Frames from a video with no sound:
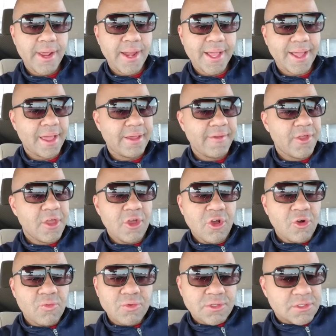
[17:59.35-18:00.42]
Like I
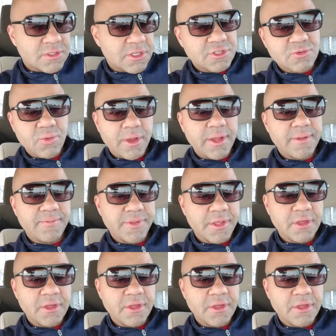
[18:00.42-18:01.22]
was this way,